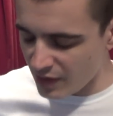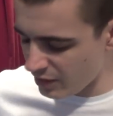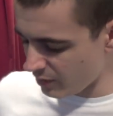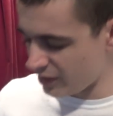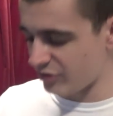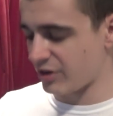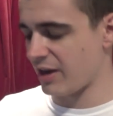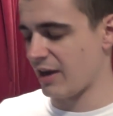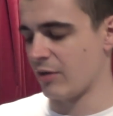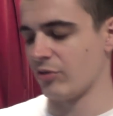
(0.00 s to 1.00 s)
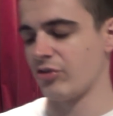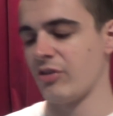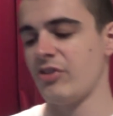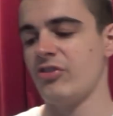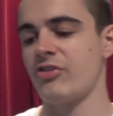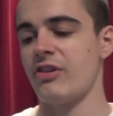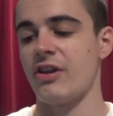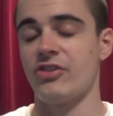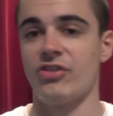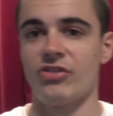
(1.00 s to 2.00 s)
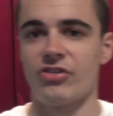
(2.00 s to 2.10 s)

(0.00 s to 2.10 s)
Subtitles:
anyway, let's get it out. So this is the lighter,